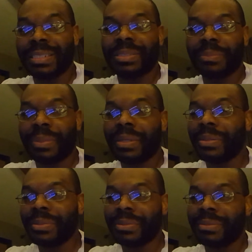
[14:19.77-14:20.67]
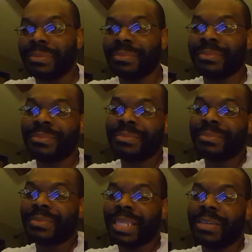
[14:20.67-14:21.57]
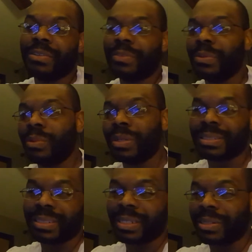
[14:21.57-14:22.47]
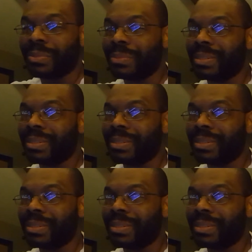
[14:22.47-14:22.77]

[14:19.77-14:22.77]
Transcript: disappeared even if he wasn't there.